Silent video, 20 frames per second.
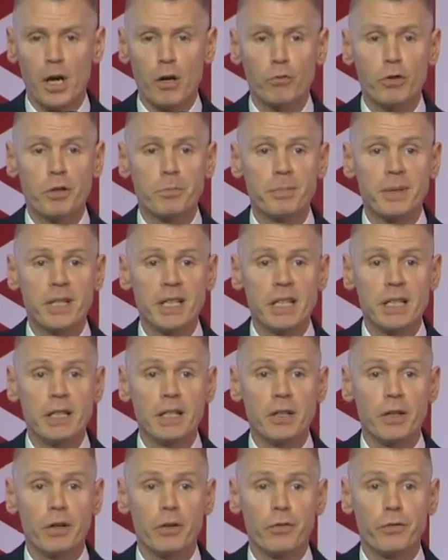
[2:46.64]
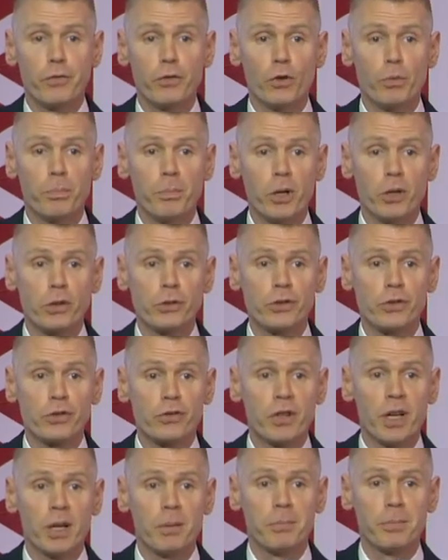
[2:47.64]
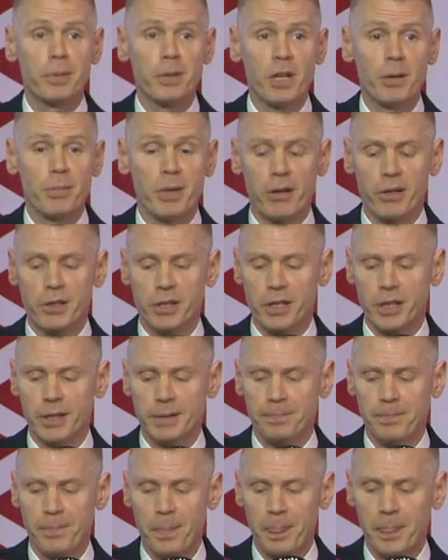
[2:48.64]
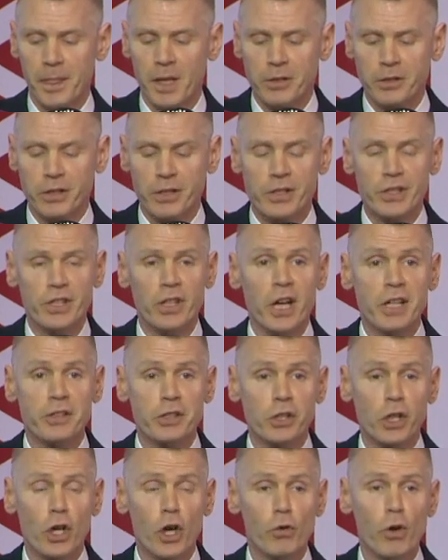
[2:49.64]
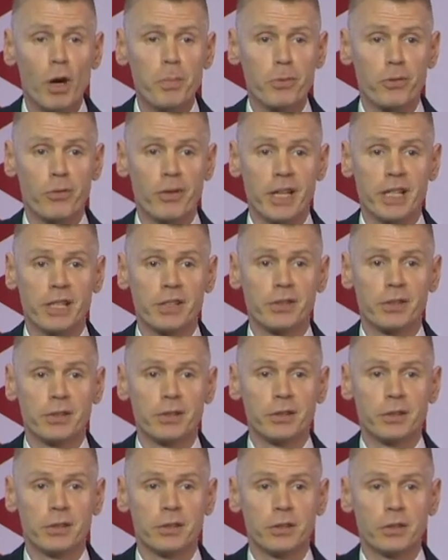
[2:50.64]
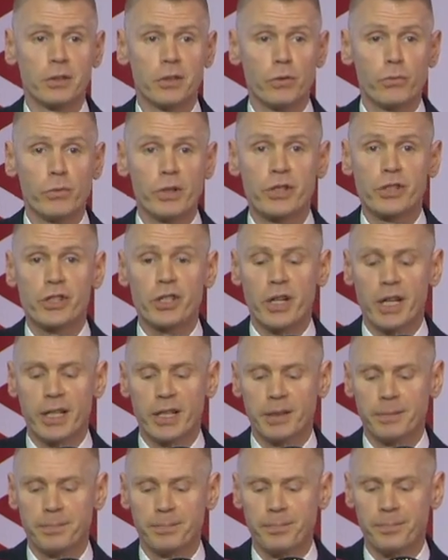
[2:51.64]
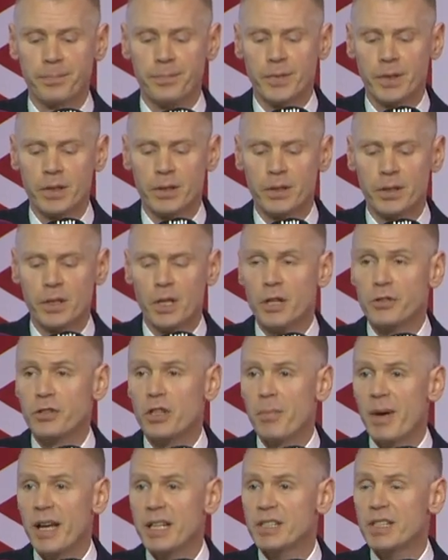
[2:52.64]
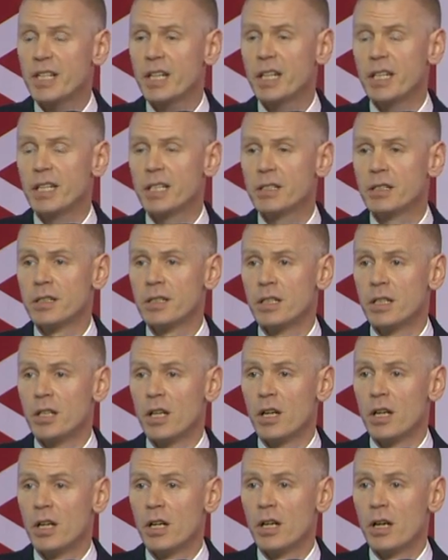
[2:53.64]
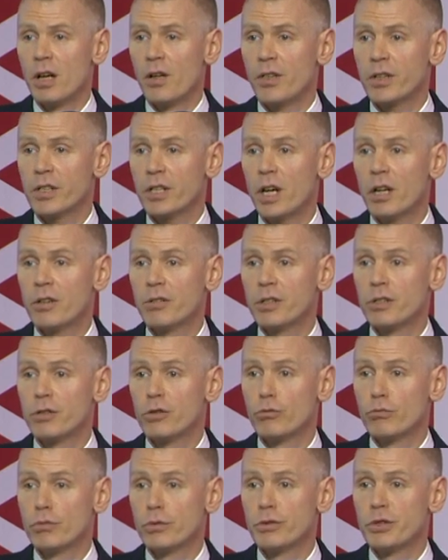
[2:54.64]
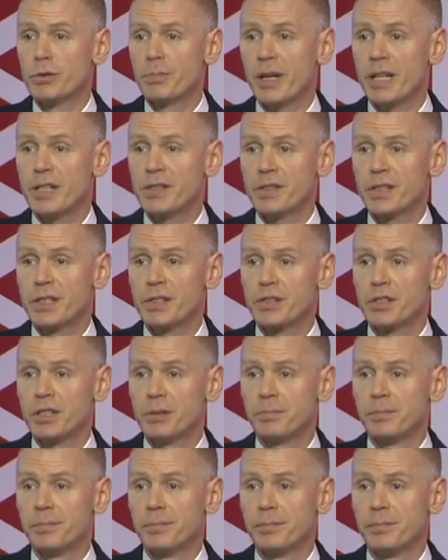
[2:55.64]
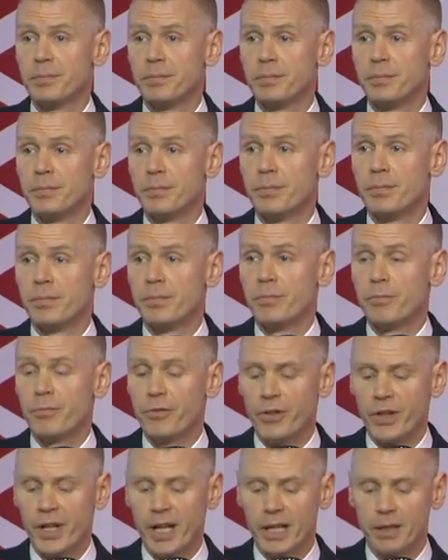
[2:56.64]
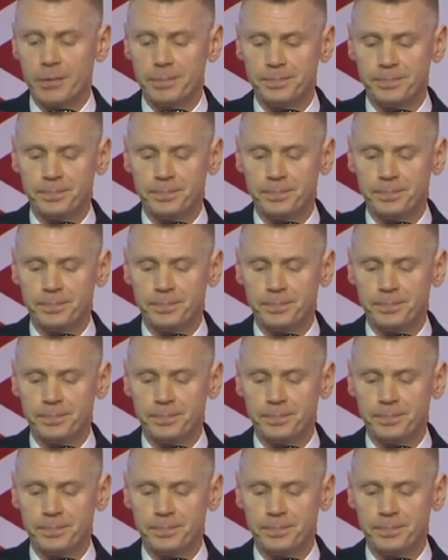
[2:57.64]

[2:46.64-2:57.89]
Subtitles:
would be for post-Trump America to decide to cooperate with China to maintain the current rules-based system for now.